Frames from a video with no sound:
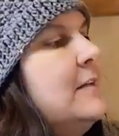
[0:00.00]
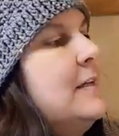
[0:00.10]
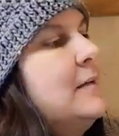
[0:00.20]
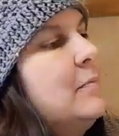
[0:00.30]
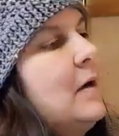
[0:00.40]

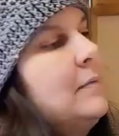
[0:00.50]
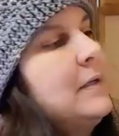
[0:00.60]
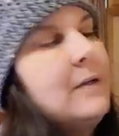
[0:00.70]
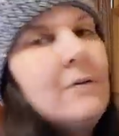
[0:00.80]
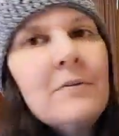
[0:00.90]
like it
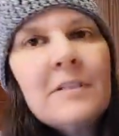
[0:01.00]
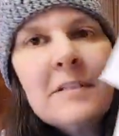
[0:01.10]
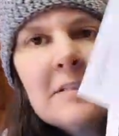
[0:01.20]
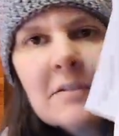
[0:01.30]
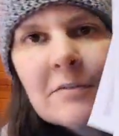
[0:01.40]
probably goes in
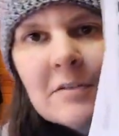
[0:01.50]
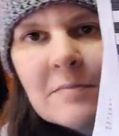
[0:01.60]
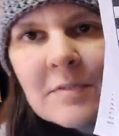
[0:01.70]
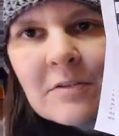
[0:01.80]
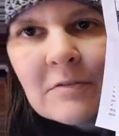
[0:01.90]
with the
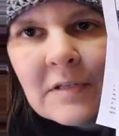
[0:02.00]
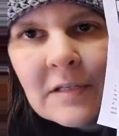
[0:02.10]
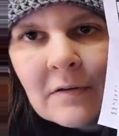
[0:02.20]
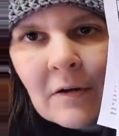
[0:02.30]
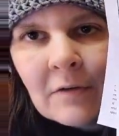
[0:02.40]
Christmas
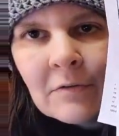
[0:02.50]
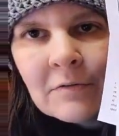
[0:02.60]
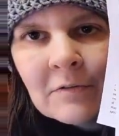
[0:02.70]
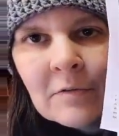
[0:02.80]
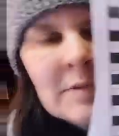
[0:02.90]
tree. All those little